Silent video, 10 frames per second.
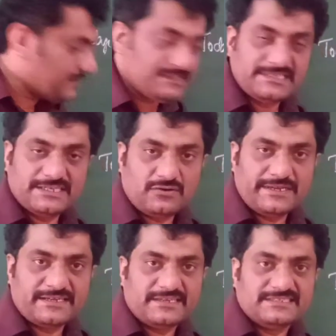this 0
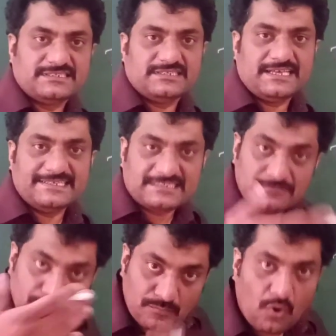degrees is
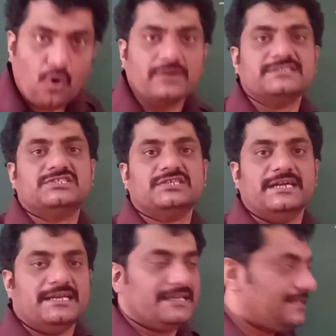more
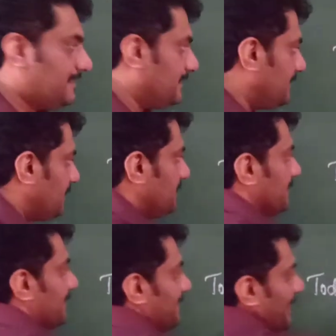chilled,
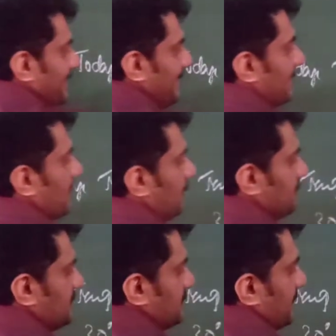then it
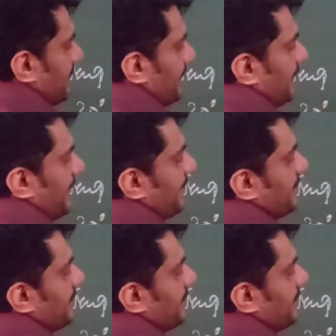comes -1,